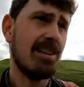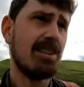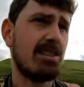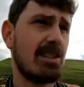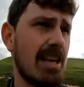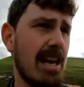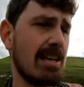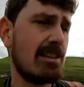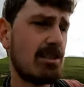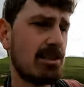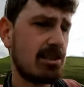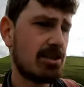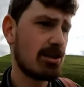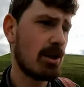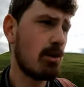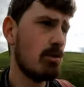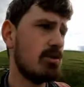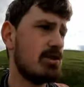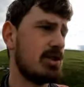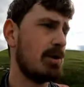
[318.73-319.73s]
So that just
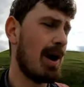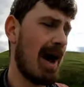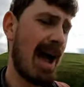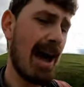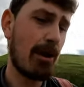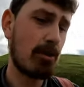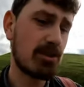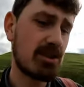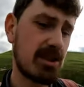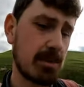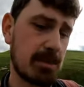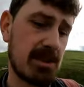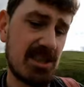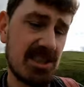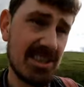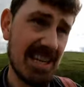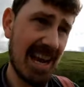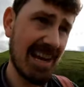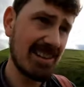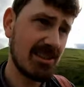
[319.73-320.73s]
shows you how
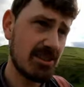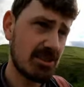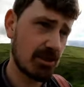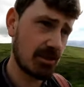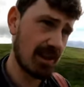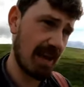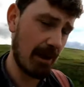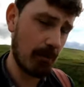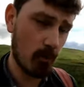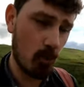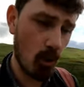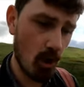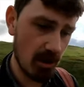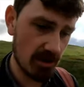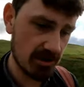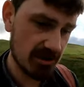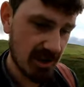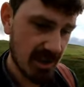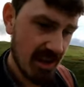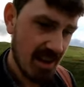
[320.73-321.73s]
substantial that
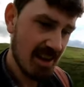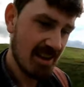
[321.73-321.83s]
was,